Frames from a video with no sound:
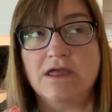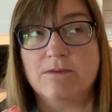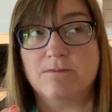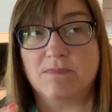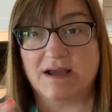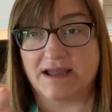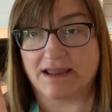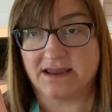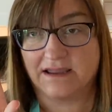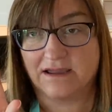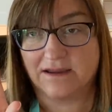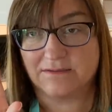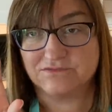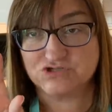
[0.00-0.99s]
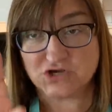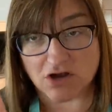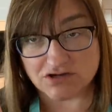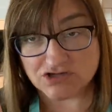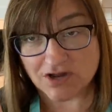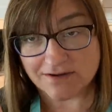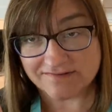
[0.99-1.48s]
my um,
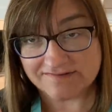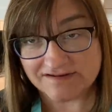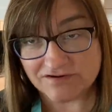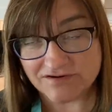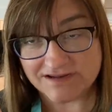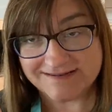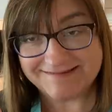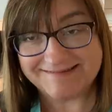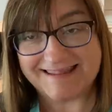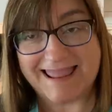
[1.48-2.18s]
Chalk Talk series,